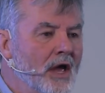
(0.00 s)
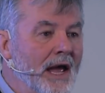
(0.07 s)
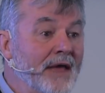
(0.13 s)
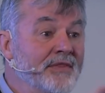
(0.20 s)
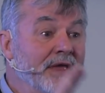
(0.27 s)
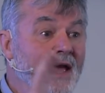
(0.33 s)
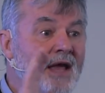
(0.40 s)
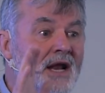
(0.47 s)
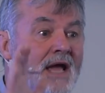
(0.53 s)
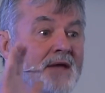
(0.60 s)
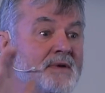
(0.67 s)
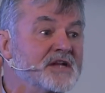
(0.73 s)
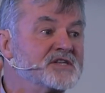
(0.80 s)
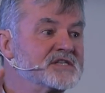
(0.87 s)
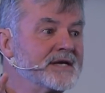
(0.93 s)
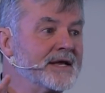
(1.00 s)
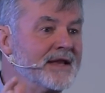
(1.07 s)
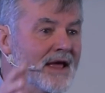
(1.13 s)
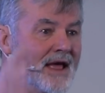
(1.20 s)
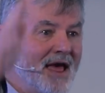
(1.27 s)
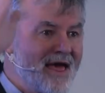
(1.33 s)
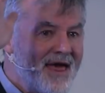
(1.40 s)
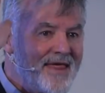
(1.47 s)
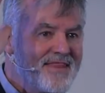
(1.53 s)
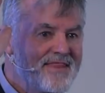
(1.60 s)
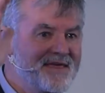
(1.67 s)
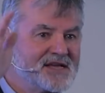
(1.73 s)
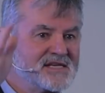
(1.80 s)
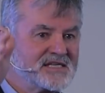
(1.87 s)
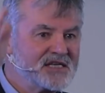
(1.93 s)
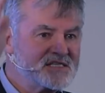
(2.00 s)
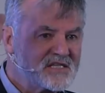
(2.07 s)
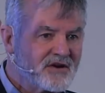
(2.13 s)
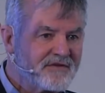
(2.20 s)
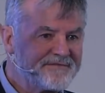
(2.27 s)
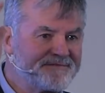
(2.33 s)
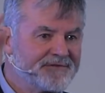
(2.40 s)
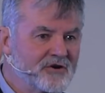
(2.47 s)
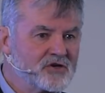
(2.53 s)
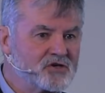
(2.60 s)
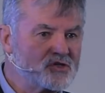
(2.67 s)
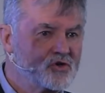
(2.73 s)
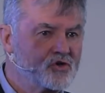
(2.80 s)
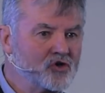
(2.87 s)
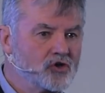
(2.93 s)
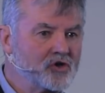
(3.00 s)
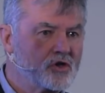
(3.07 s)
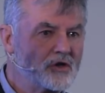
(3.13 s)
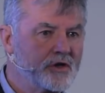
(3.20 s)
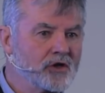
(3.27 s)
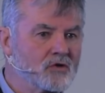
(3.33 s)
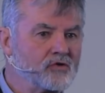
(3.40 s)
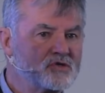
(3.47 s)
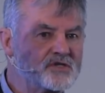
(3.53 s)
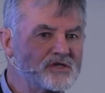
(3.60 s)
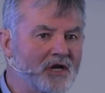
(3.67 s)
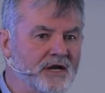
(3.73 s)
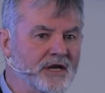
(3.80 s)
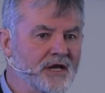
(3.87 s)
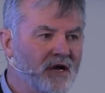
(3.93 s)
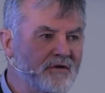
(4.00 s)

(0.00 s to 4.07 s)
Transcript: And the NIMH said, this is the first good clinical study